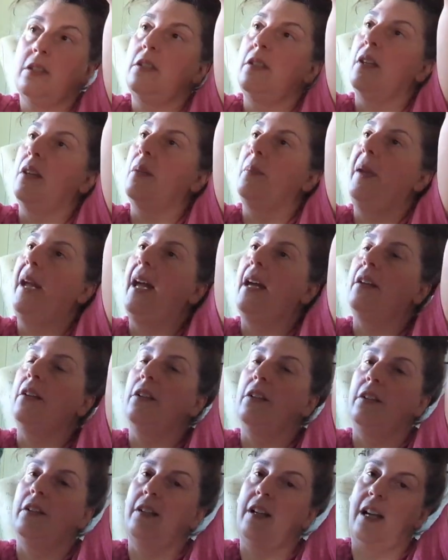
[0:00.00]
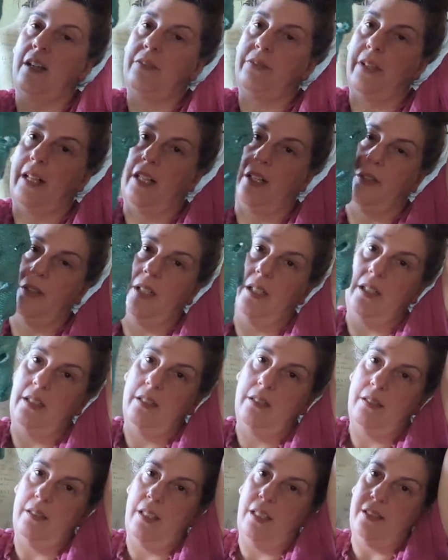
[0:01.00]
to the pattern. I followed it
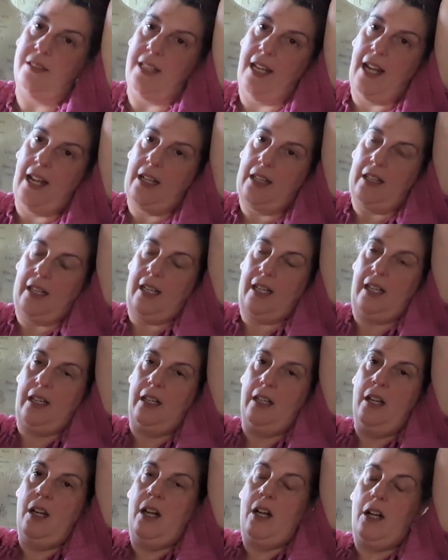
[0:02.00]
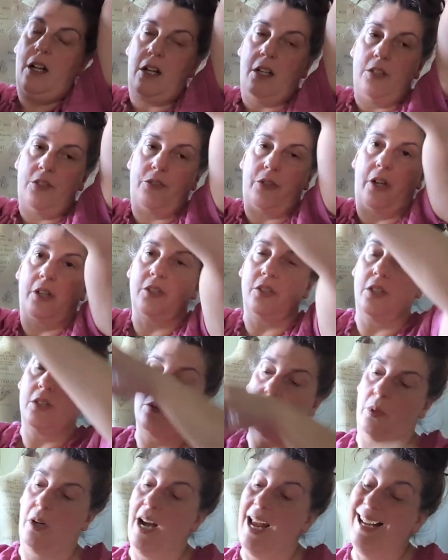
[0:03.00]
exactly. Her
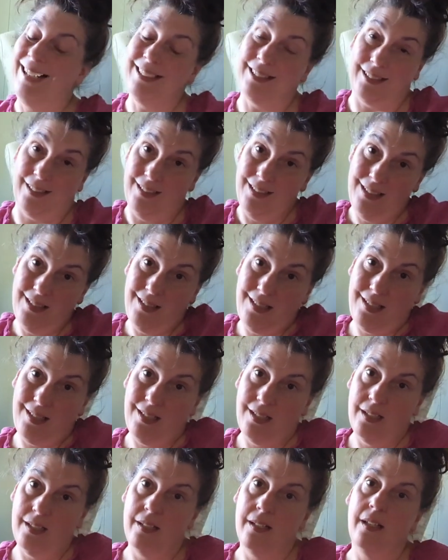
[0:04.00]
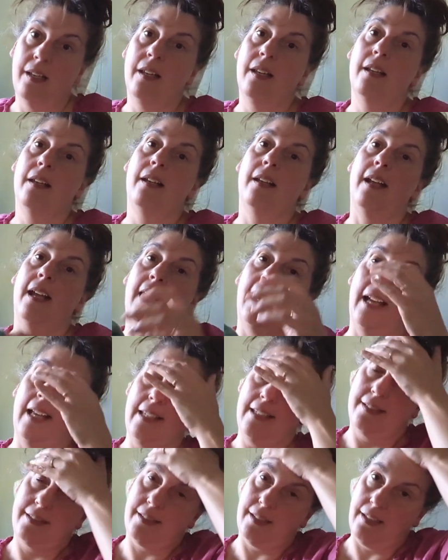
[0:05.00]
instructions were excellent,
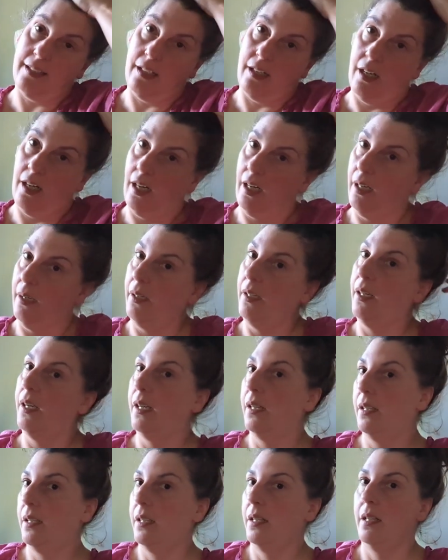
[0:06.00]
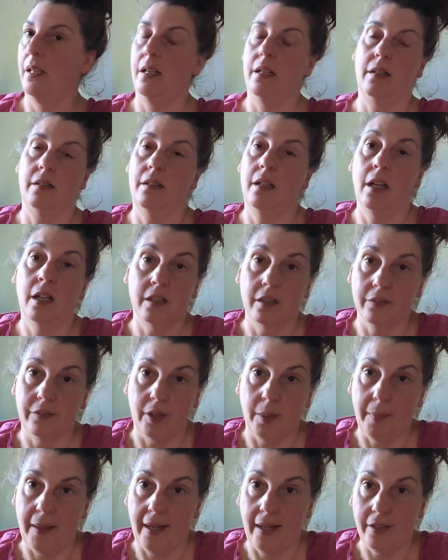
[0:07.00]
as are all of
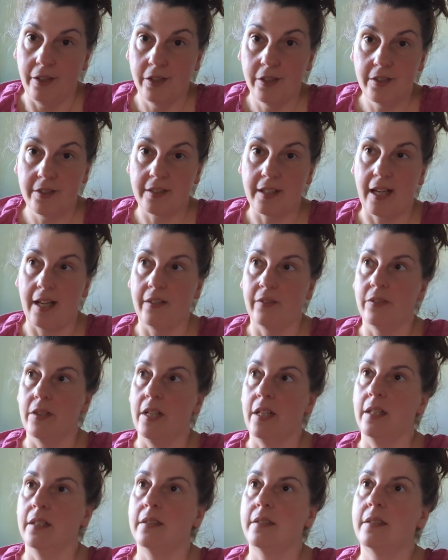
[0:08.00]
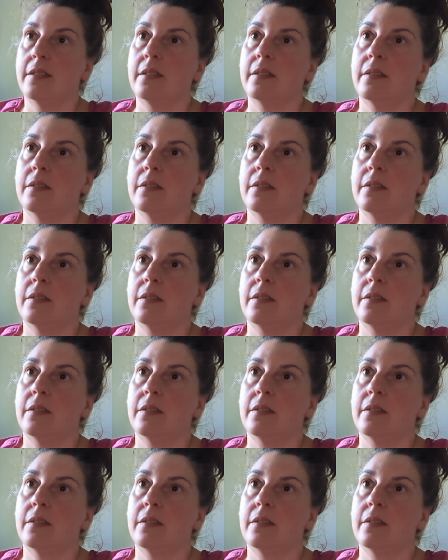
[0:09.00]
her patterns. I've knit